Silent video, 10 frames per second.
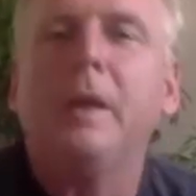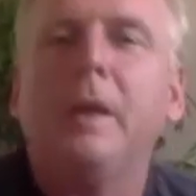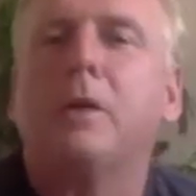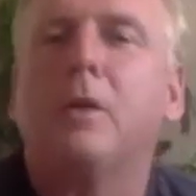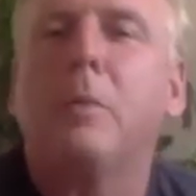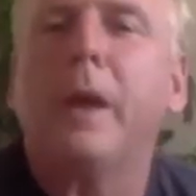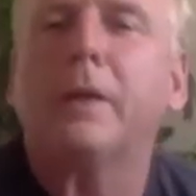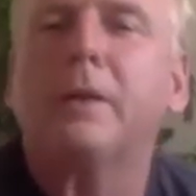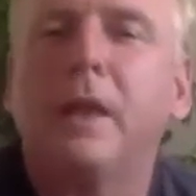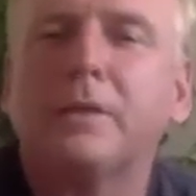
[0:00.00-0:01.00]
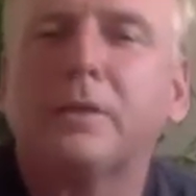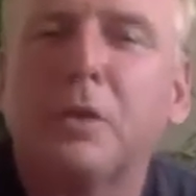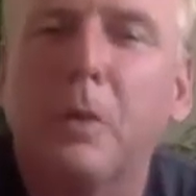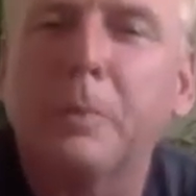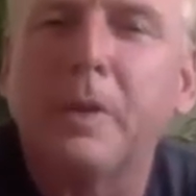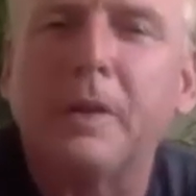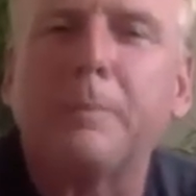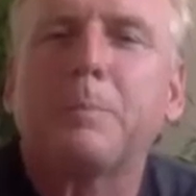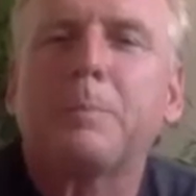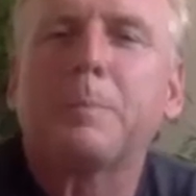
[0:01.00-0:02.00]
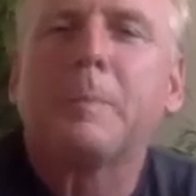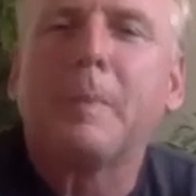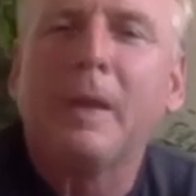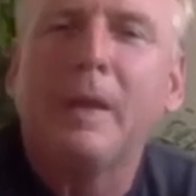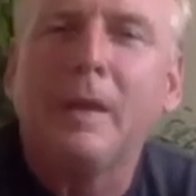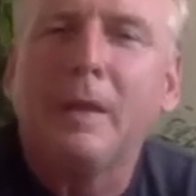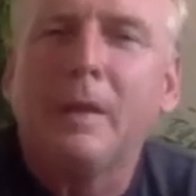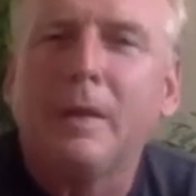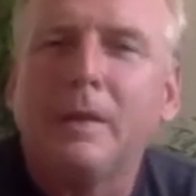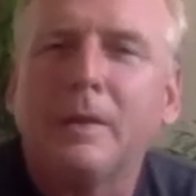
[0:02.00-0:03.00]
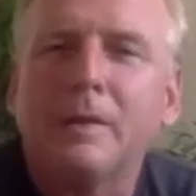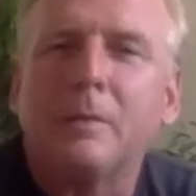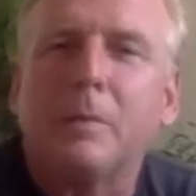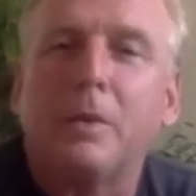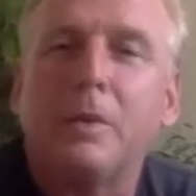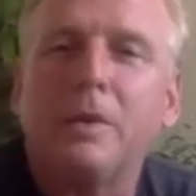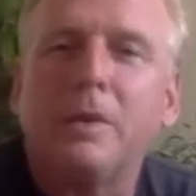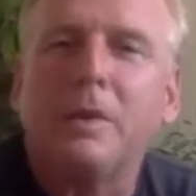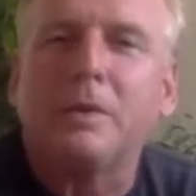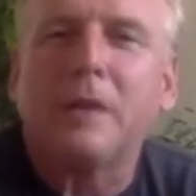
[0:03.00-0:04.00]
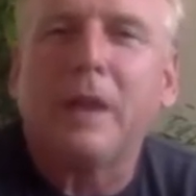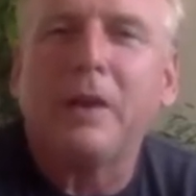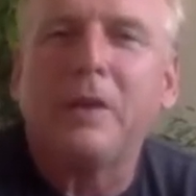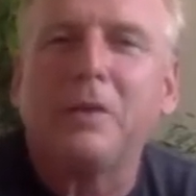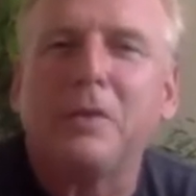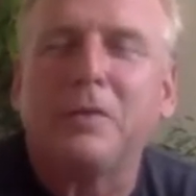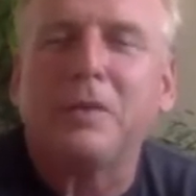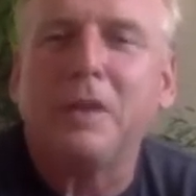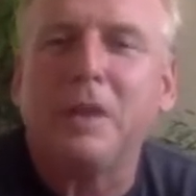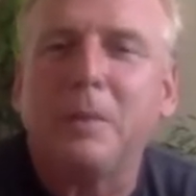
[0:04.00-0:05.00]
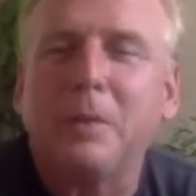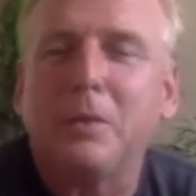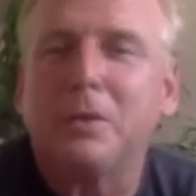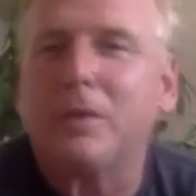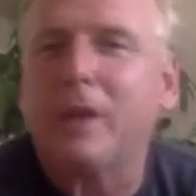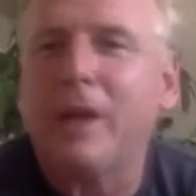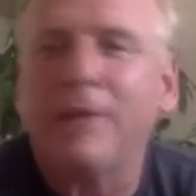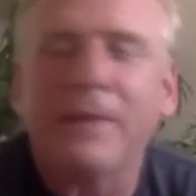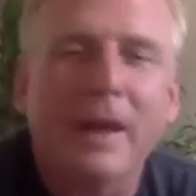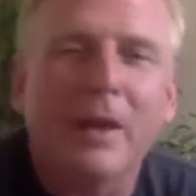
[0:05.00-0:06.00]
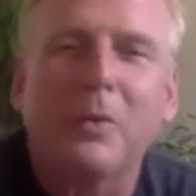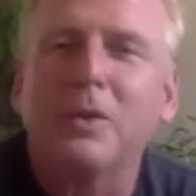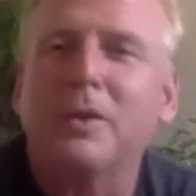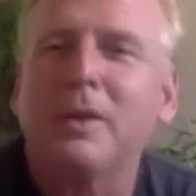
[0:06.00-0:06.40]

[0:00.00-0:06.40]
Go back to that sculpting. You're burning, you're tired, you're fatigued. You've been doing this for half an hour.